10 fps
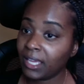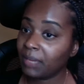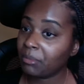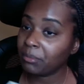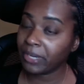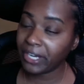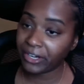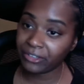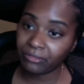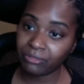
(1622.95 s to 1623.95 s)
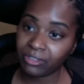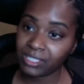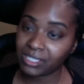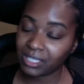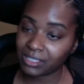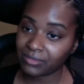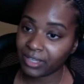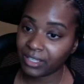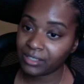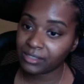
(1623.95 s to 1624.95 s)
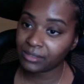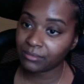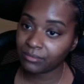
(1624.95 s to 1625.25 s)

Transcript: and prepare you for this next phase.